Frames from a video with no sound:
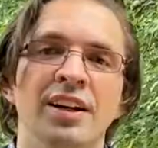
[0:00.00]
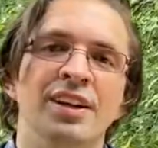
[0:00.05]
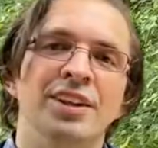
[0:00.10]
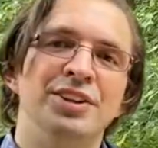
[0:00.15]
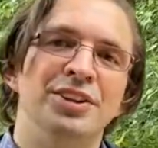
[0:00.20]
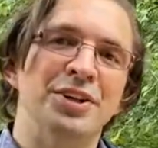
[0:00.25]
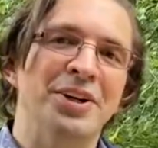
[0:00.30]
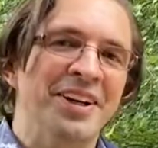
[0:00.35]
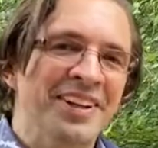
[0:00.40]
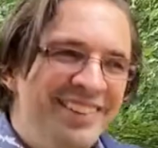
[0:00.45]

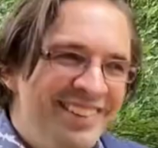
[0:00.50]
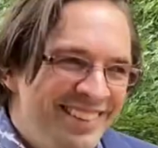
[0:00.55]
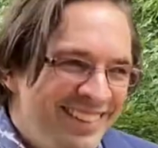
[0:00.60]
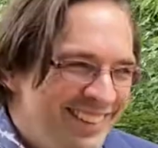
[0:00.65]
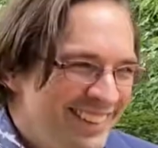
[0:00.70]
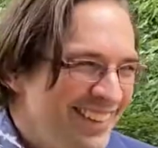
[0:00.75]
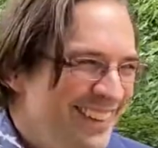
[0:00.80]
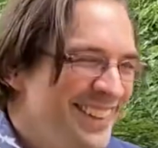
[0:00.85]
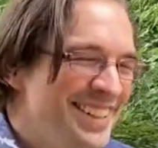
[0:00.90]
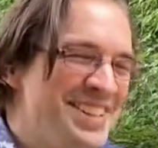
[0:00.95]

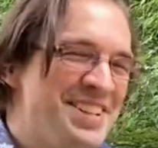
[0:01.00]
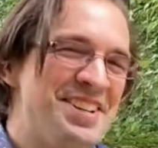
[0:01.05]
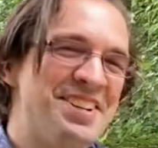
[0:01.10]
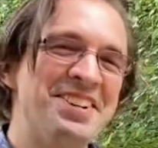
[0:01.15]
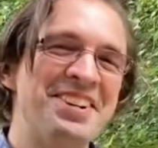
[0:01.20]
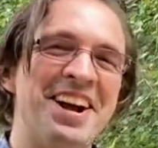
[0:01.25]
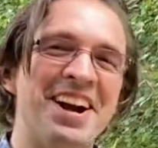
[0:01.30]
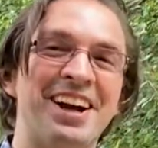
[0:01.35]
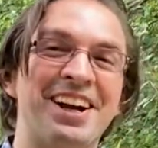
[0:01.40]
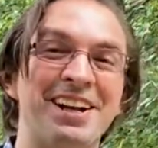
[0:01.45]
you're
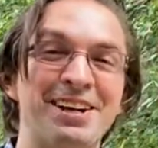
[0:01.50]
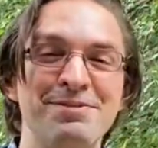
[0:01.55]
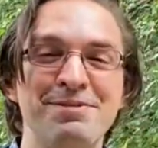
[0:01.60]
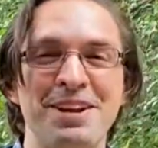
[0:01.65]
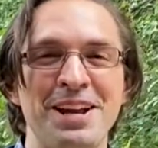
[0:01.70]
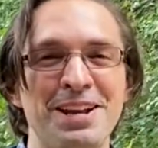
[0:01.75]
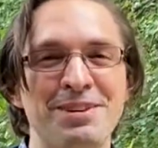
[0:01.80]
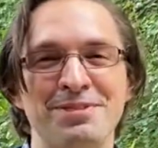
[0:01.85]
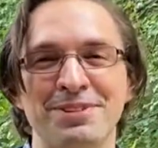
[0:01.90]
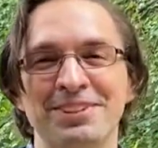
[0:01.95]
not going to be
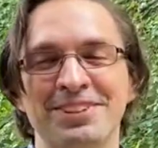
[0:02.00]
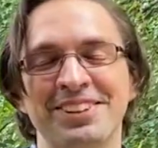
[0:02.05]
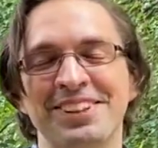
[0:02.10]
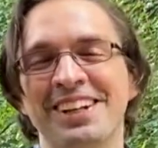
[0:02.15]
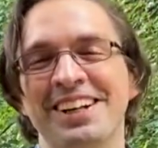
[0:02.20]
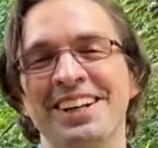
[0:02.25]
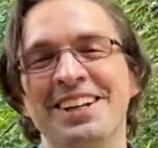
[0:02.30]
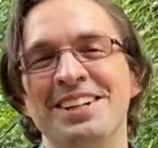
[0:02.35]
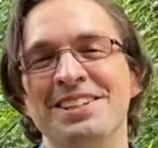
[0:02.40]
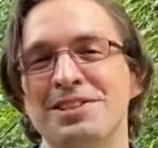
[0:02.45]
able
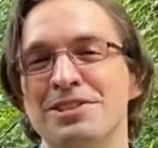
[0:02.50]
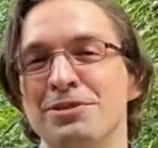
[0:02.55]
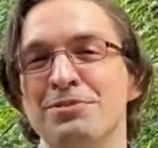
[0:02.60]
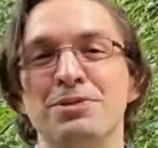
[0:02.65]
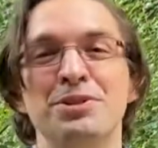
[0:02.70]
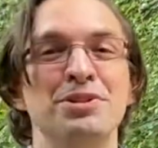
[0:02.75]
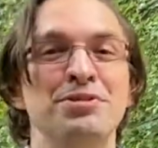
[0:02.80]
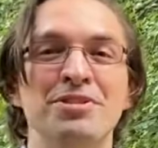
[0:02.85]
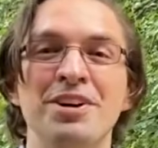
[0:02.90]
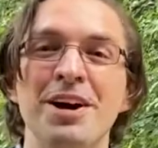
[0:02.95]
to
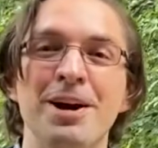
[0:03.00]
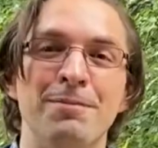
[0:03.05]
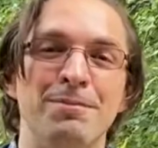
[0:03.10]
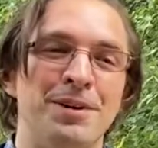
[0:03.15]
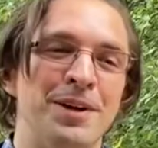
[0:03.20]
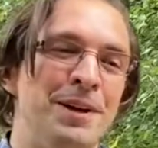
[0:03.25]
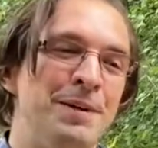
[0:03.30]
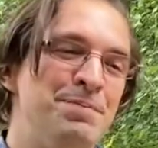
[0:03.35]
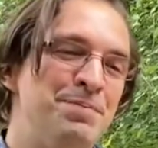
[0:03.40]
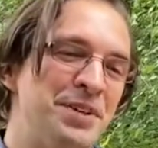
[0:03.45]
move up,
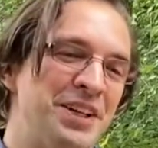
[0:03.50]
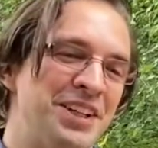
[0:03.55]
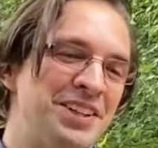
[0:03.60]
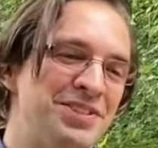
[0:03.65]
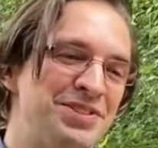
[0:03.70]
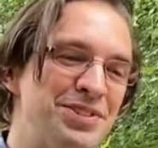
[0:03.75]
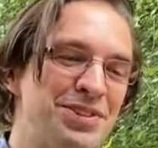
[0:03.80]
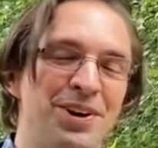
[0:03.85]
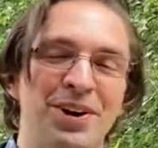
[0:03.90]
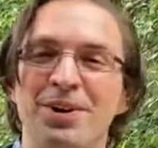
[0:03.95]
because
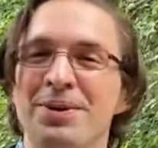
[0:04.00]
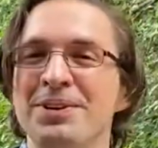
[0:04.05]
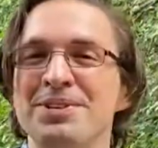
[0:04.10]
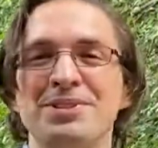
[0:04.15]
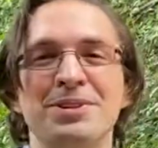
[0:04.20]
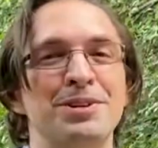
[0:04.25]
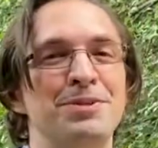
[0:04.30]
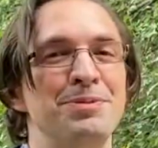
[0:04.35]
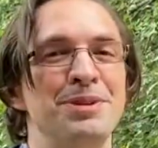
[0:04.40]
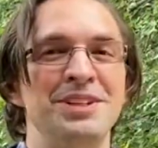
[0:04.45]
you're always
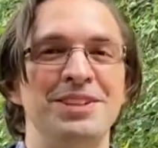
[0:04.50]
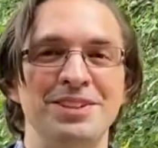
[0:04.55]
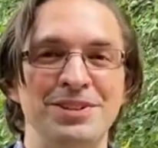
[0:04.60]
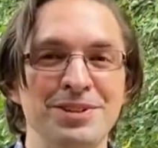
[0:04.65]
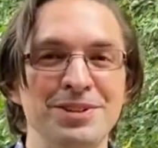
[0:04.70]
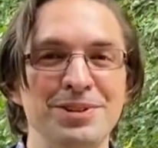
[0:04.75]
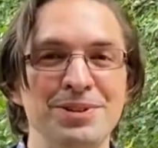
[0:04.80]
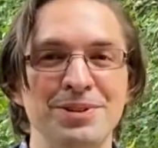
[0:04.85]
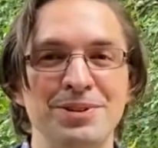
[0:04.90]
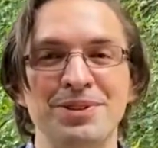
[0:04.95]
going to be the
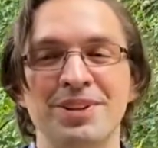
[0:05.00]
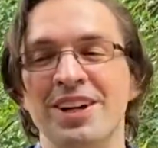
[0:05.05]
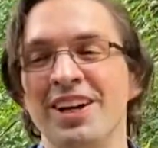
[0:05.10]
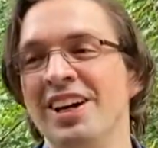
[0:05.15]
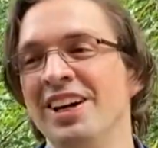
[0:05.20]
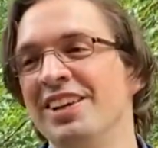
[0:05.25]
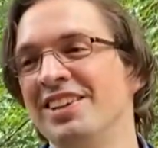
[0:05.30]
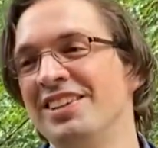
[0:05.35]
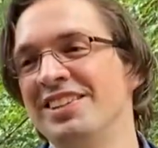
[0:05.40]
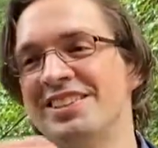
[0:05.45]
dude
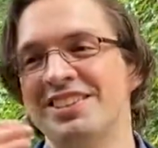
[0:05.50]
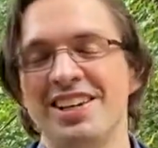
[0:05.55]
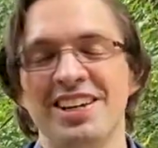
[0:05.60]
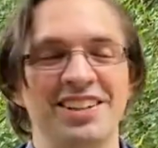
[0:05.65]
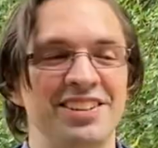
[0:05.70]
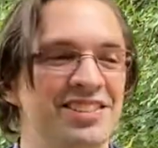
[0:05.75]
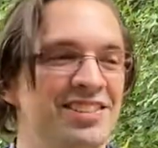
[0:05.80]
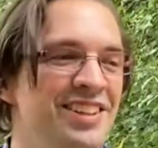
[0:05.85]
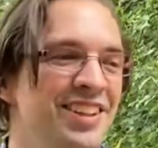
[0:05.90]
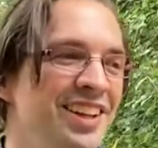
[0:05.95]
that
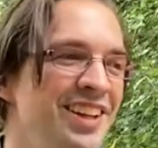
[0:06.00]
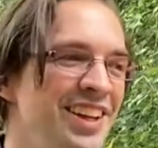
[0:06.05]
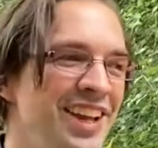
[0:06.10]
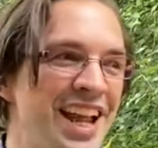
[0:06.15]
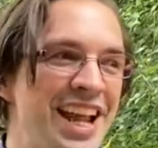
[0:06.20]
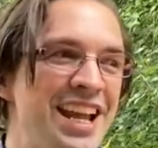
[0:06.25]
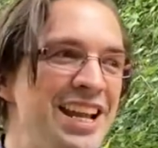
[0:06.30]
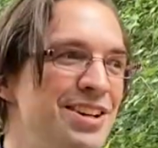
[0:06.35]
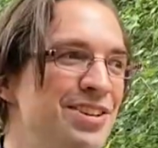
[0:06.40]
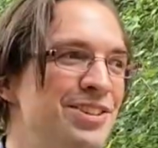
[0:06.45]
takes
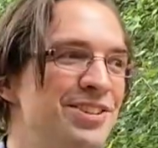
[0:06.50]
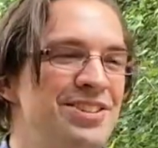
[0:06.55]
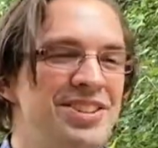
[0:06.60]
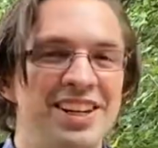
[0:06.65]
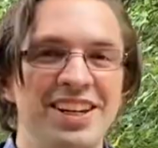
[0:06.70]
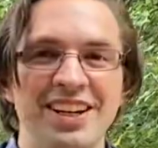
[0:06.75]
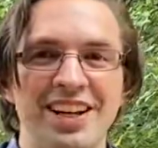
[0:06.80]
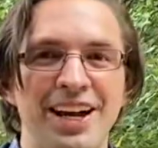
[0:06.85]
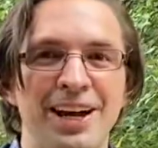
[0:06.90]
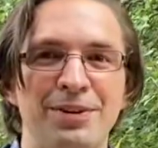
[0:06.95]
8 or
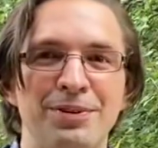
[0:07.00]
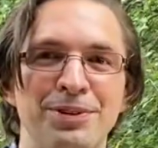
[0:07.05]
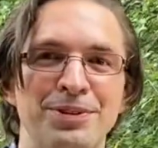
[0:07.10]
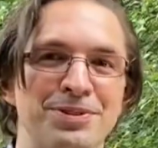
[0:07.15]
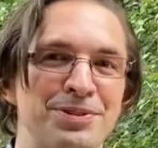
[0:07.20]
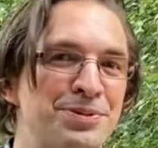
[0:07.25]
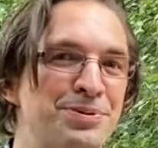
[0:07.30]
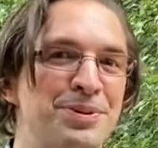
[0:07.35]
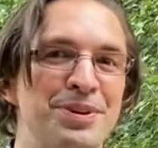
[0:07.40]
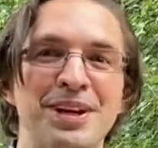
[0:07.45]
10 hours
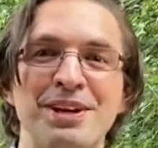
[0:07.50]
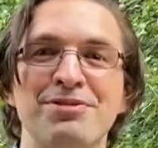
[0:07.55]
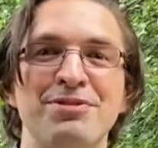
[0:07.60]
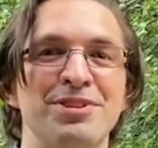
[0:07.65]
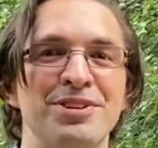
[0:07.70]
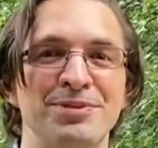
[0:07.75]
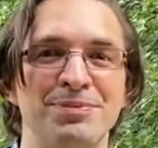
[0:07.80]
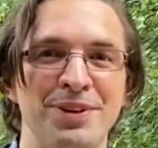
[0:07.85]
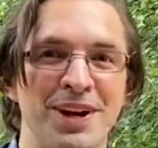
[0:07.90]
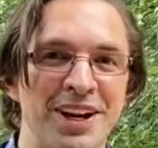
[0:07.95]
or whatever
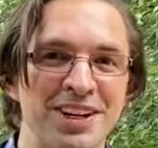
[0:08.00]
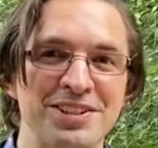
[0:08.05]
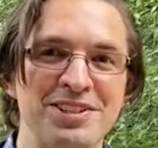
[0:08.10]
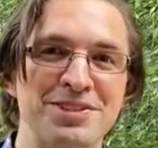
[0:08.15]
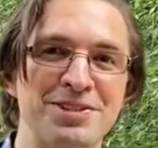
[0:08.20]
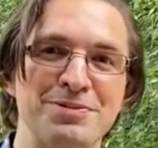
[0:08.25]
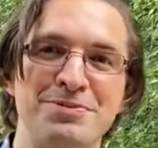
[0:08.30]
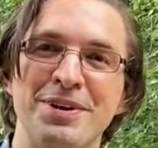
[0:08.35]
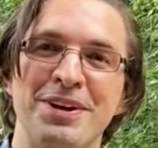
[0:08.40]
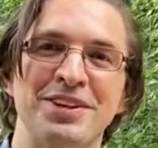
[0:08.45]
obnoxious
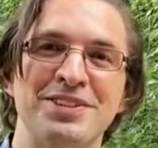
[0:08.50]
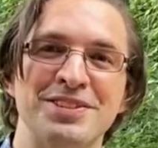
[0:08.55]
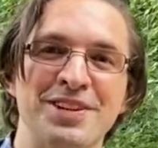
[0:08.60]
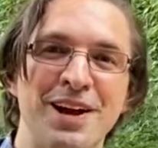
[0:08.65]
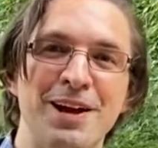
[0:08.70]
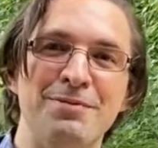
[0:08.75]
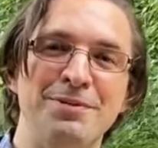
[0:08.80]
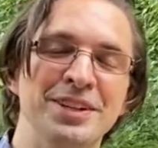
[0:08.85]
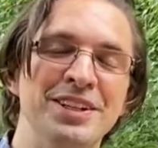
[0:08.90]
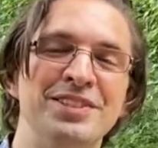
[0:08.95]
amount of
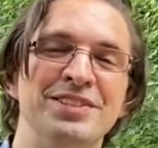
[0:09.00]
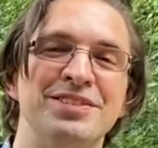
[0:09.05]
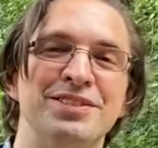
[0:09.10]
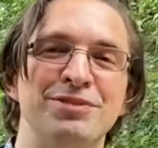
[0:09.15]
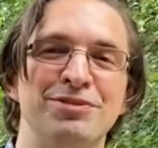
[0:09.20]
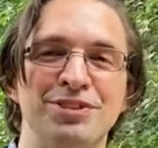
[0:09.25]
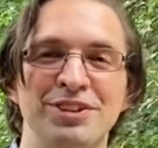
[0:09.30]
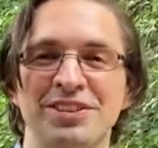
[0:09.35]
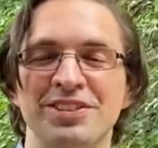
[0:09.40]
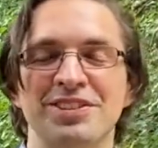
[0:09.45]
time it is to
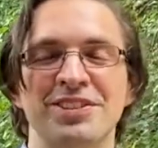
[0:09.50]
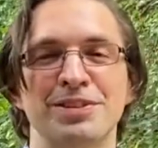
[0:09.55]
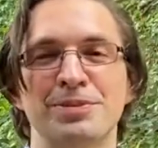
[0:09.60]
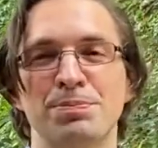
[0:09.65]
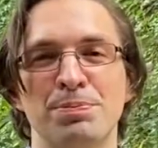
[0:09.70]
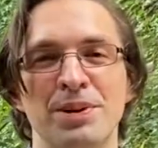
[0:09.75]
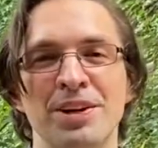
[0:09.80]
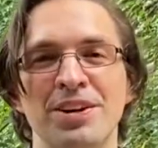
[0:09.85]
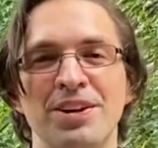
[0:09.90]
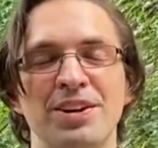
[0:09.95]
fix this
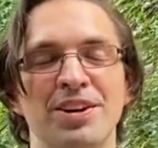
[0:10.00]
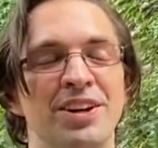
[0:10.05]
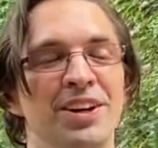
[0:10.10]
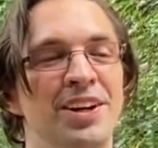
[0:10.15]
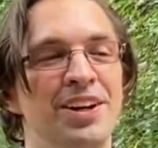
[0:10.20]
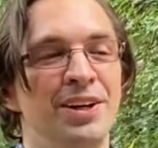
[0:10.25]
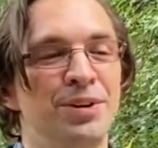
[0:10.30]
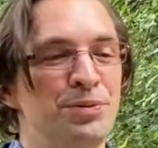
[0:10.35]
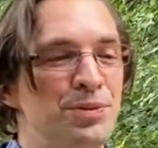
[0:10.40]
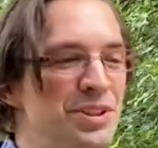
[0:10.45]
printer
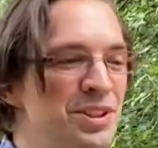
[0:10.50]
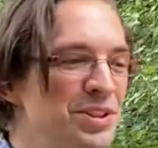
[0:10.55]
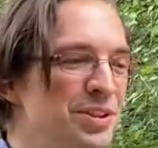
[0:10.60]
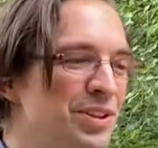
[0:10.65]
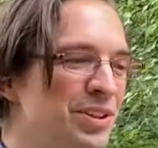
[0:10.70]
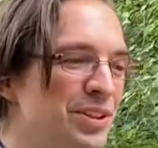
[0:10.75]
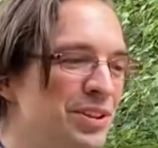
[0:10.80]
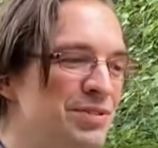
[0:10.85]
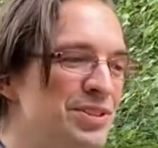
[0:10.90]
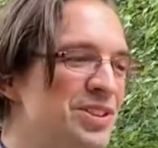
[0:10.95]
when you
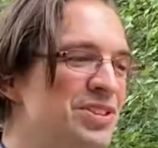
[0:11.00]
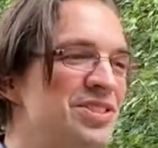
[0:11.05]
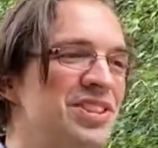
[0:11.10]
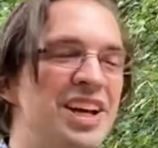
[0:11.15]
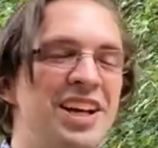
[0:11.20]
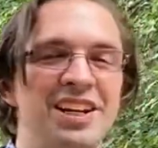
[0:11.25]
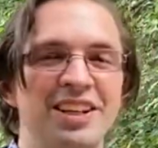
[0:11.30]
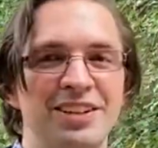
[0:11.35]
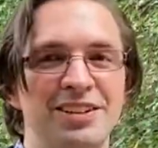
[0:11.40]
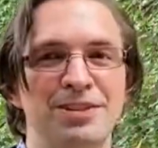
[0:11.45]
could have just
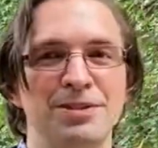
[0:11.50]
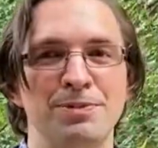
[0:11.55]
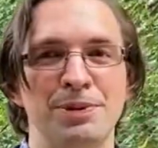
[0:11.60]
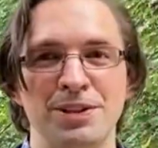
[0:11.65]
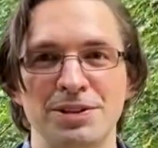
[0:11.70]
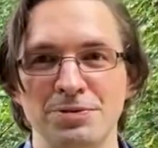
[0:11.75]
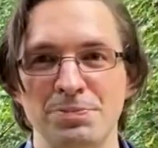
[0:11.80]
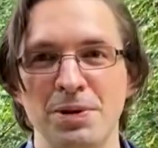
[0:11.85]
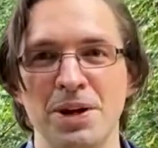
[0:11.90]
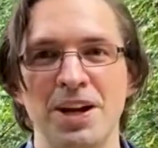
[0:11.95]
taken it to
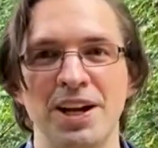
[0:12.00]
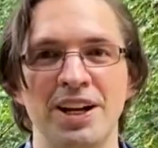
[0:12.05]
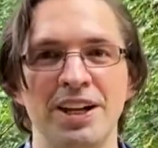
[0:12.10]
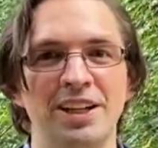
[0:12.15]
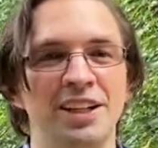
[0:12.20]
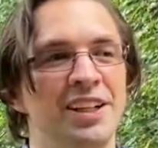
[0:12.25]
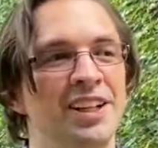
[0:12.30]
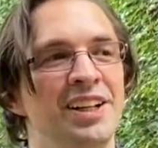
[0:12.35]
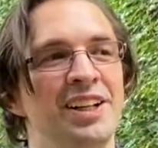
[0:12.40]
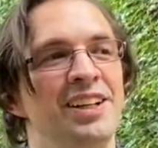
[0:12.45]
Best Buy
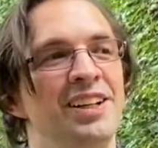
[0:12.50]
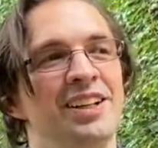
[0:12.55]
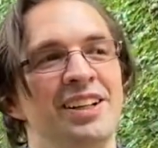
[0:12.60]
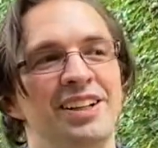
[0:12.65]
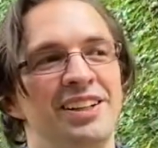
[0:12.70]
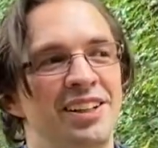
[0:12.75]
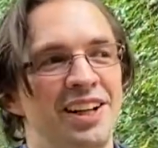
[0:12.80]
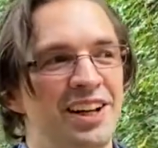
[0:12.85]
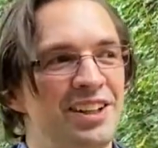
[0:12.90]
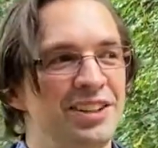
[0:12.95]

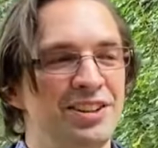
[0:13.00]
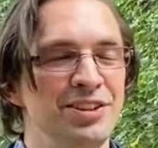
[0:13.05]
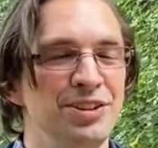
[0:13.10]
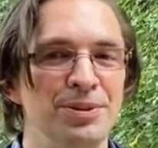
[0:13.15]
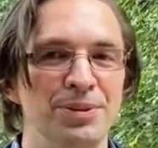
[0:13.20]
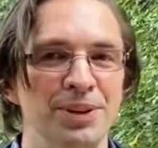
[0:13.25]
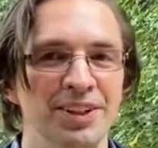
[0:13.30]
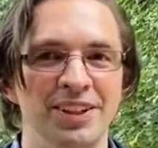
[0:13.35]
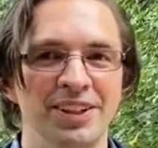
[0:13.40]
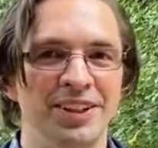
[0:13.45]
and gotten a new
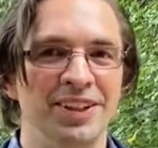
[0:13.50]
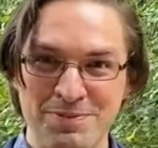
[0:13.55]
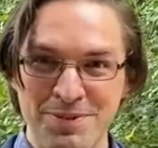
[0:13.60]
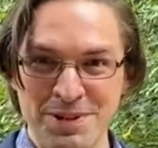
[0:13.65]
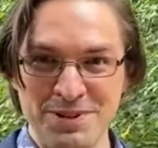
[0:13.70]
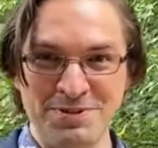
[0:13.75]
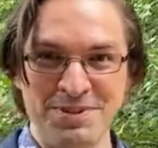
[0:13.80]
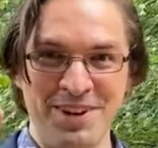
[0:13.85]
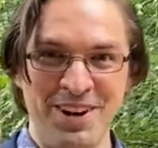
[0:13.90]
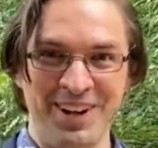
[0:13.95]
one.
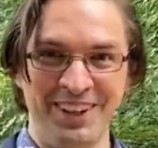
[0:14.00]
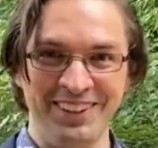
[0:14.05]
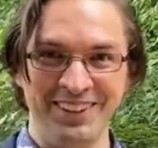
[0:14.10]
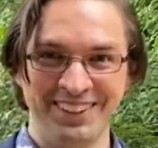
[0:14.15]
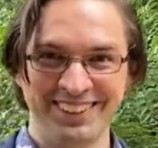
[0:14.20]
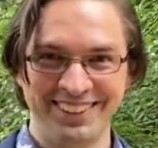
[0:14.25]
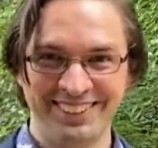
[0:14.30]
Move on.